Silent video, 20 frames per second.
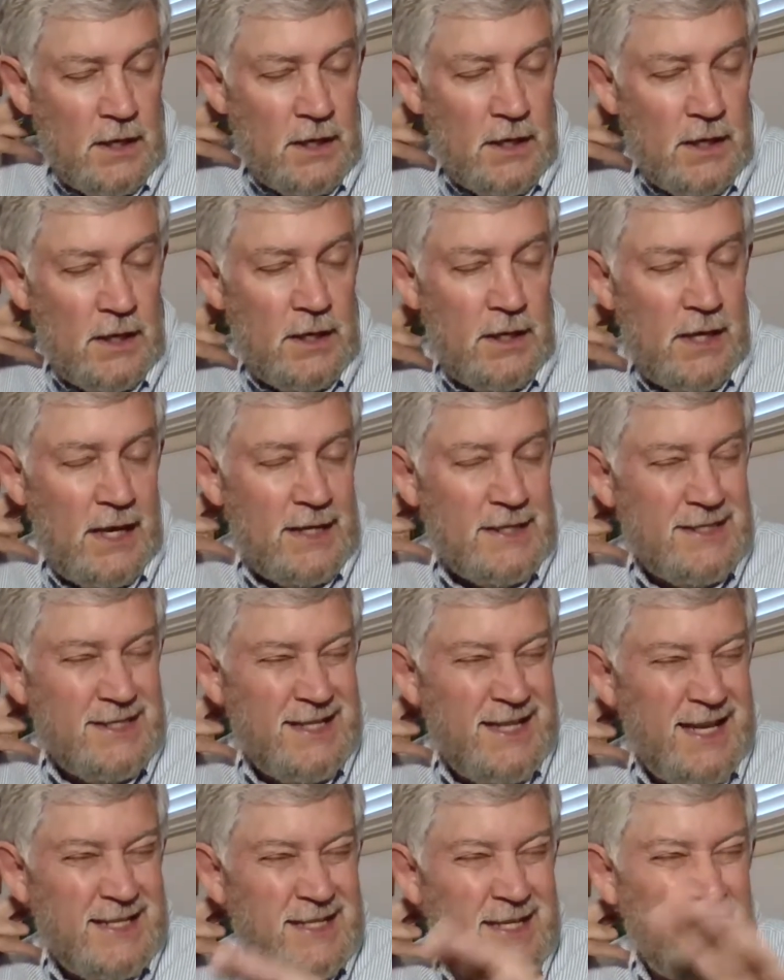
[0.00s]
And that's
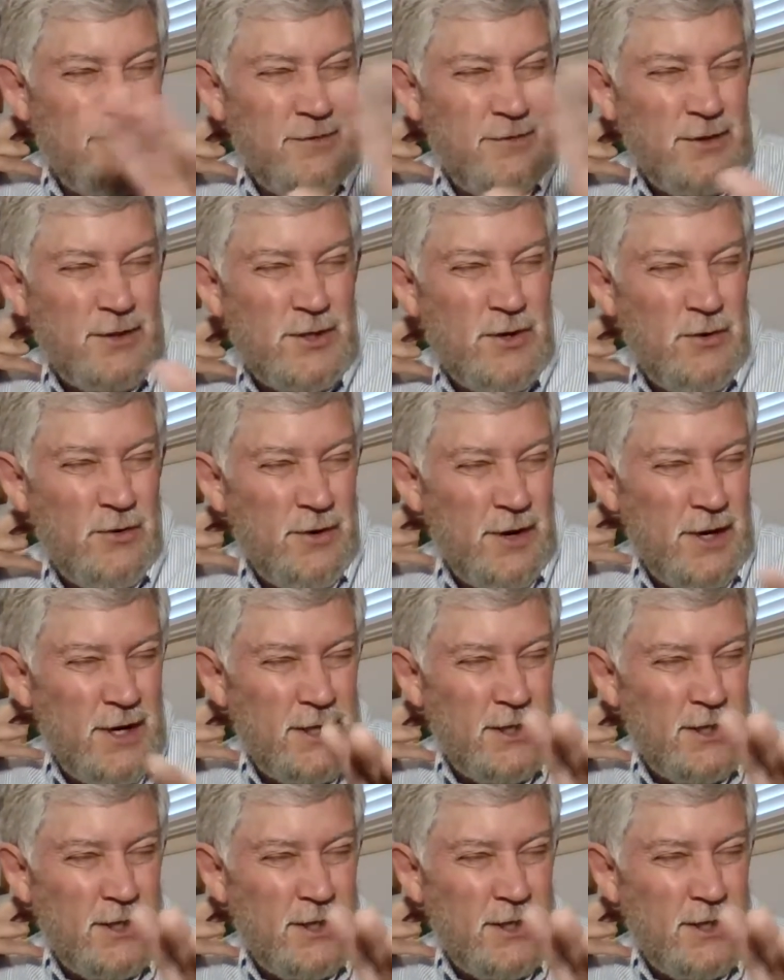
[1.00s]
a different story.